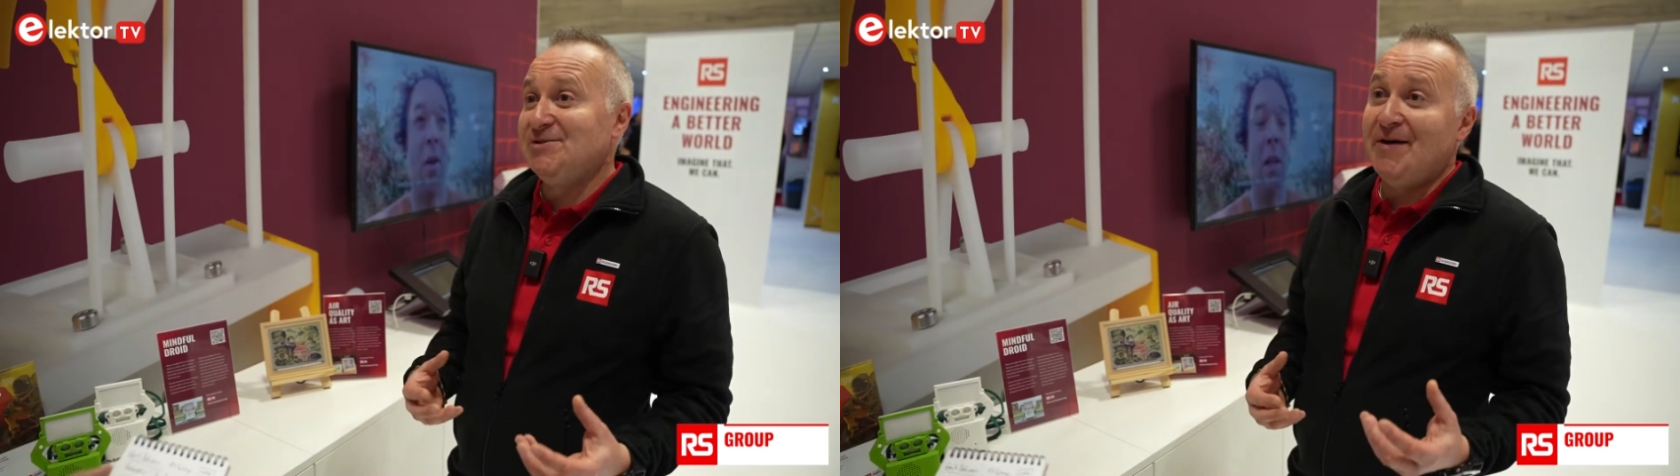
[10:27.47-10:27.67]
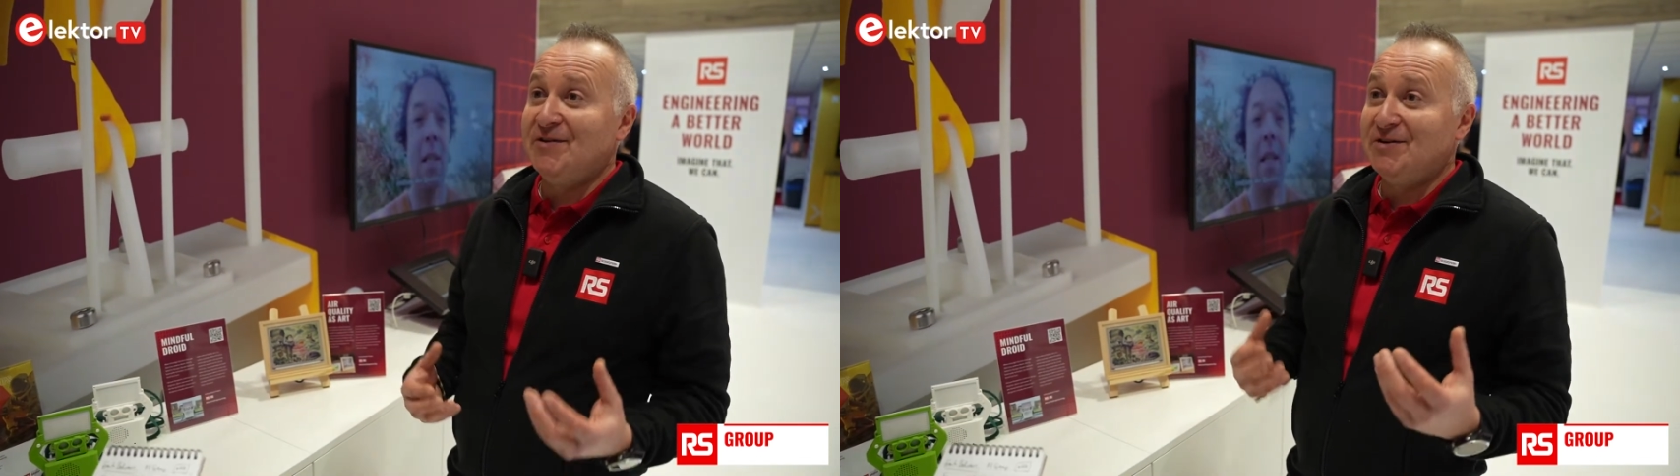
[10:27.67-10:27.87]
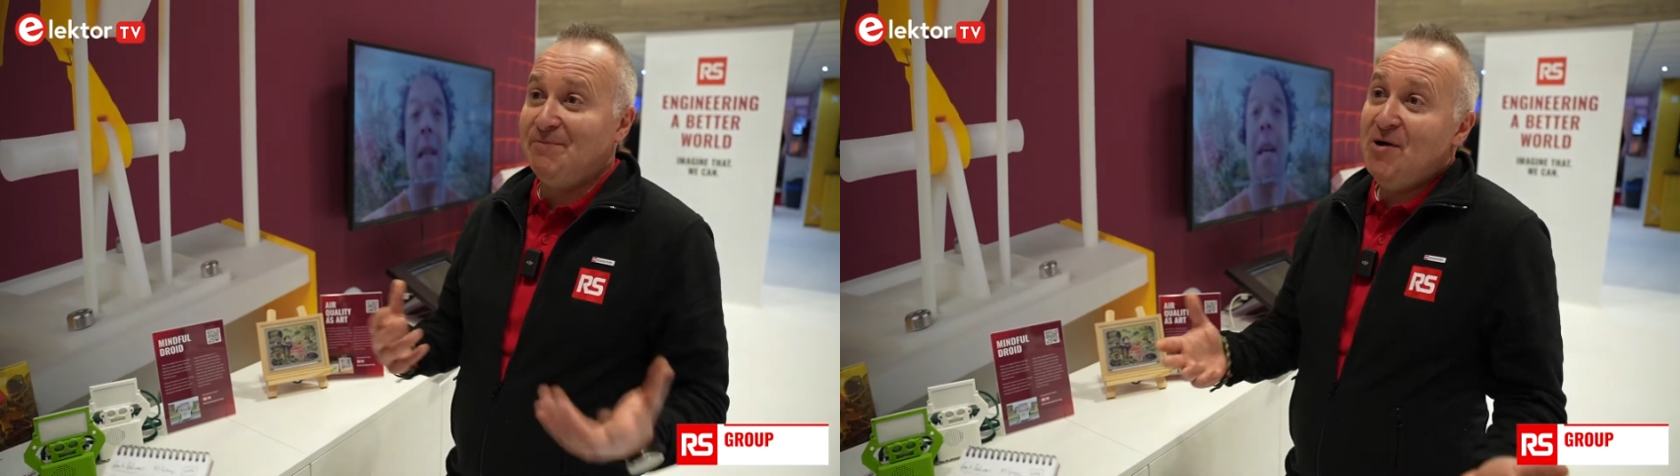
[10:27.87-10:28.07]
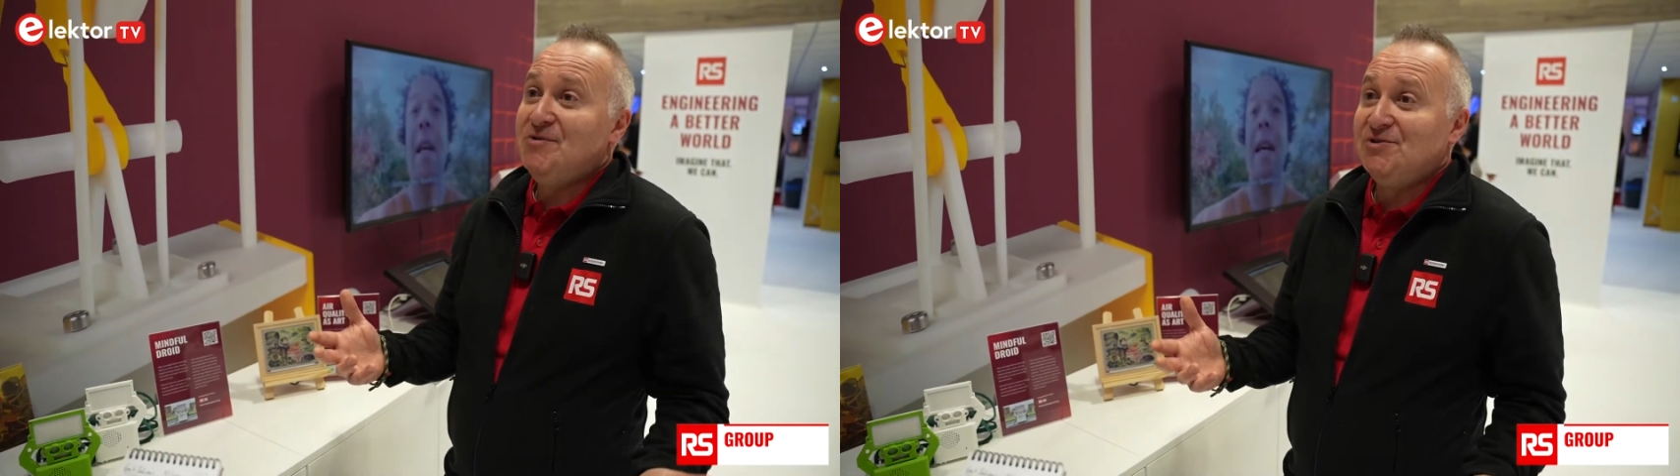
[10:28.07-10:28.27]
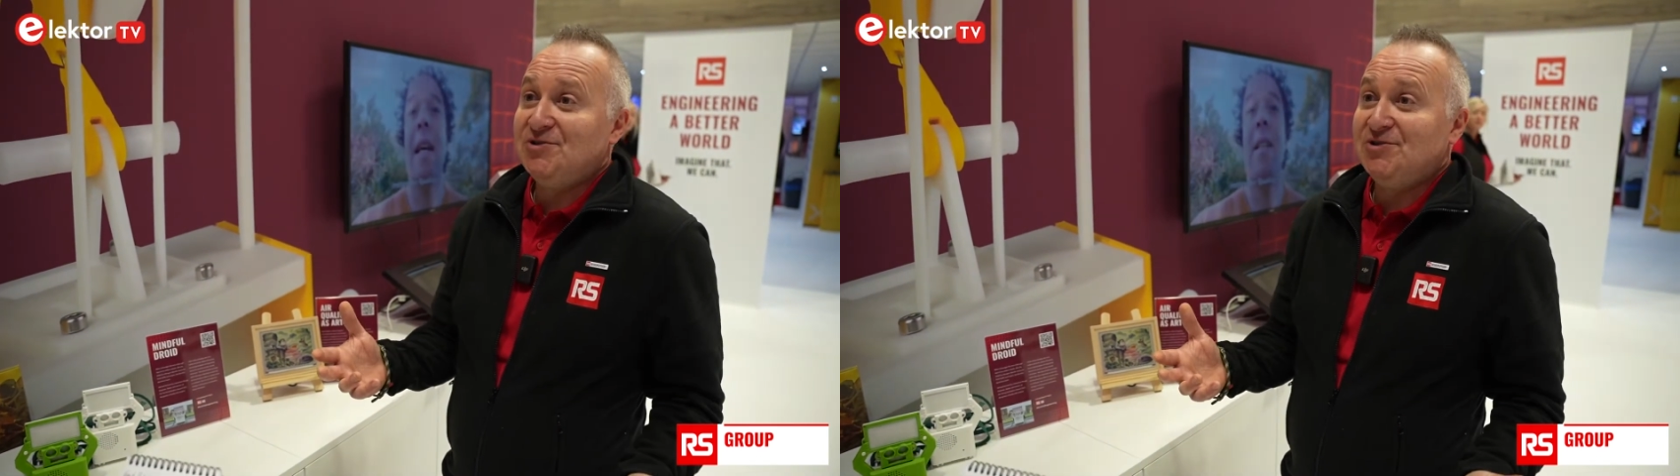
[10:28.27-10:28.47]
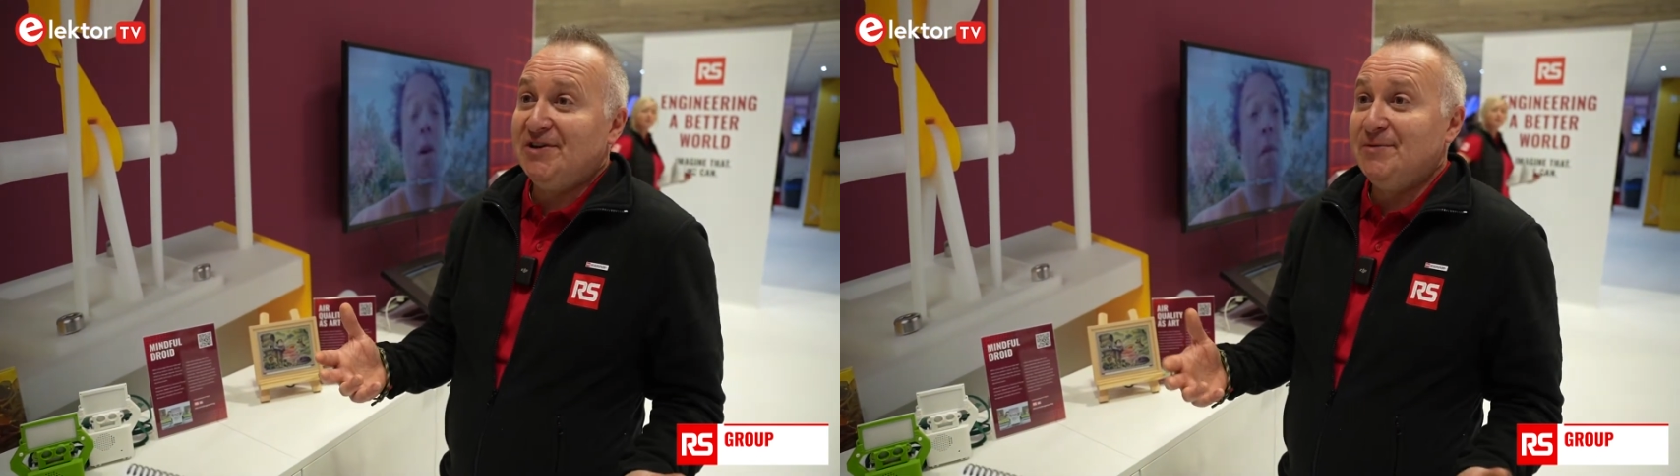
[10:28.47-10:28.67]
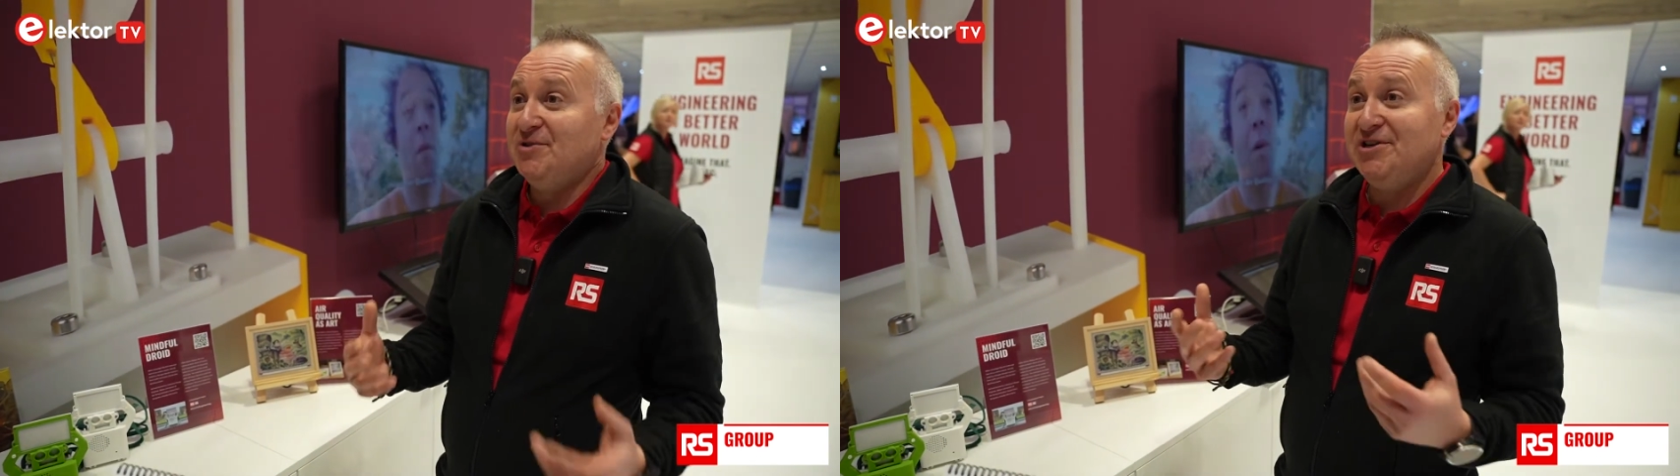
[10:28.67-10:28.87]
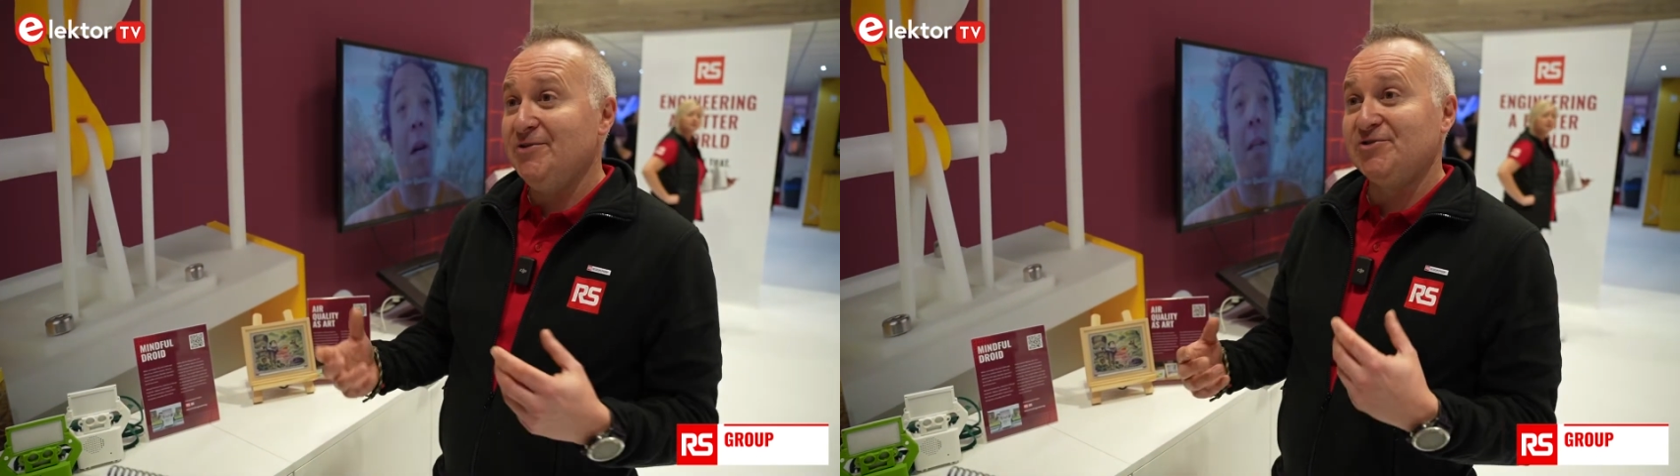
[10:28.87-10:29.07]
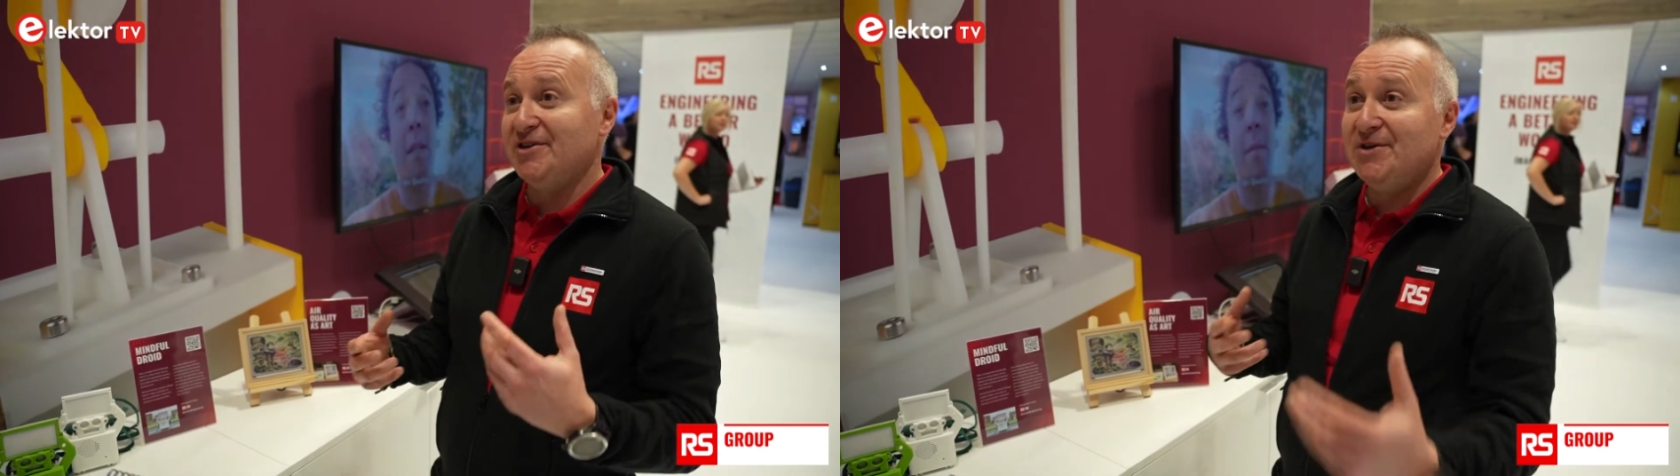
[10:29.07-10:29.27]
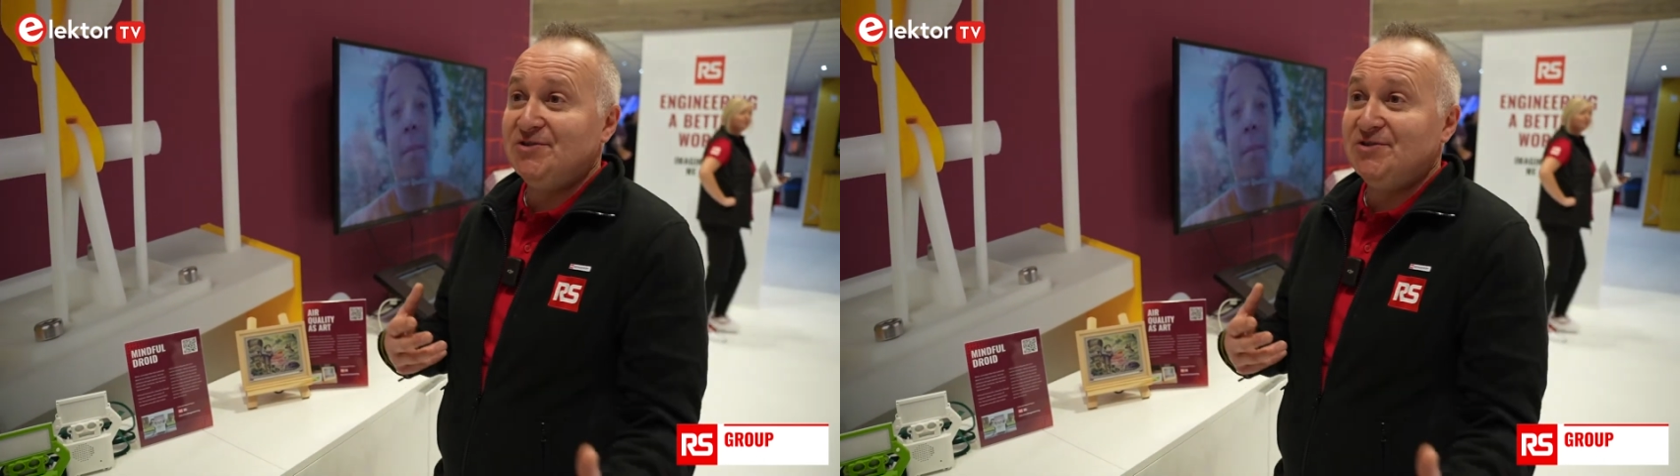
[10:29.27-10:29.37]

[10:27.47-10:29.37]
about the components and the materials they